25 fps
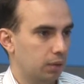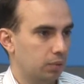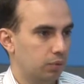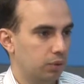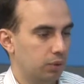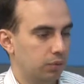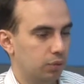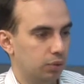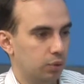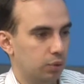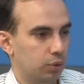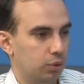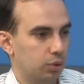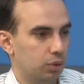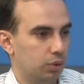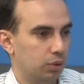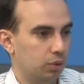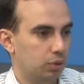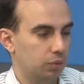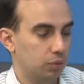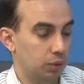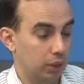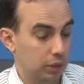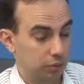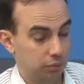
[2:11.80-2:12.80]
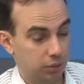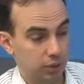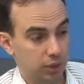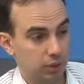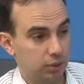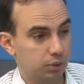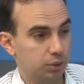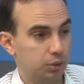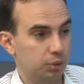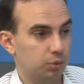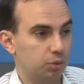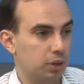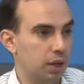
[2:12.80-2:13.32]
We are
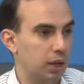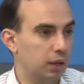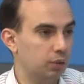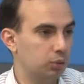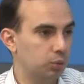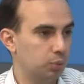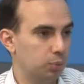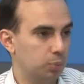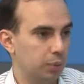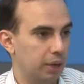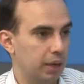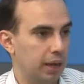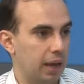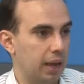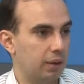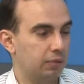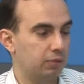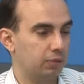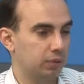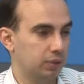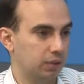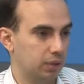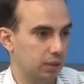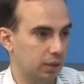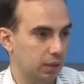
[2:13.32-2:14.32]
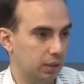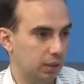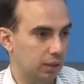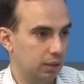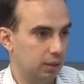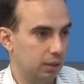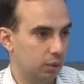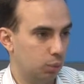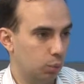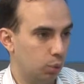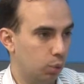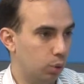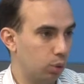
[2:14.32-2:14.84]
surrounded by everything,
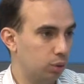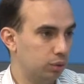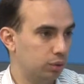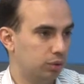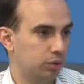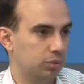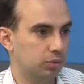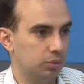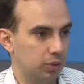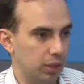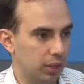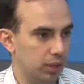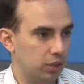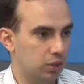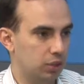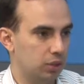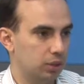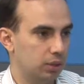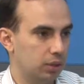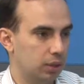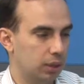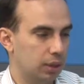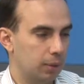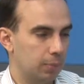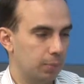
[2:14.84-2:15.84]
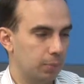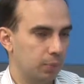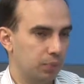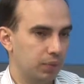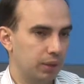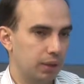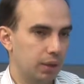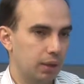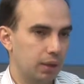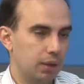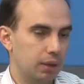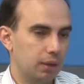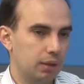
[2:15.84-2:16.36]
all the creation
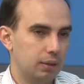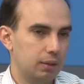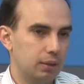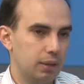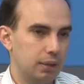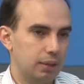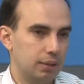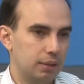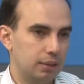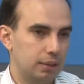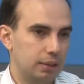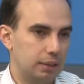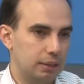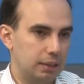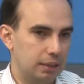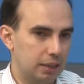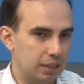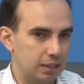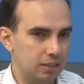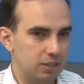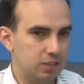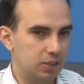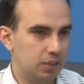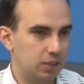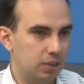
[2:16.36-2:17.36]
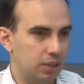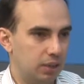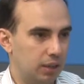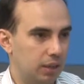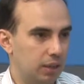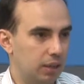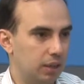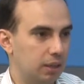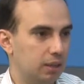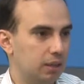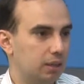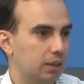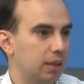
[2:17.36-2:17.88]
that does the thing
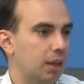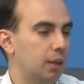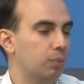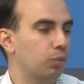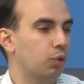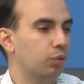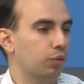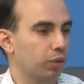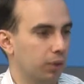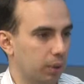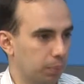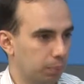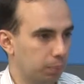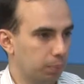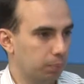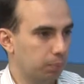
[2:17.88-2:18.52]
in the name of Him.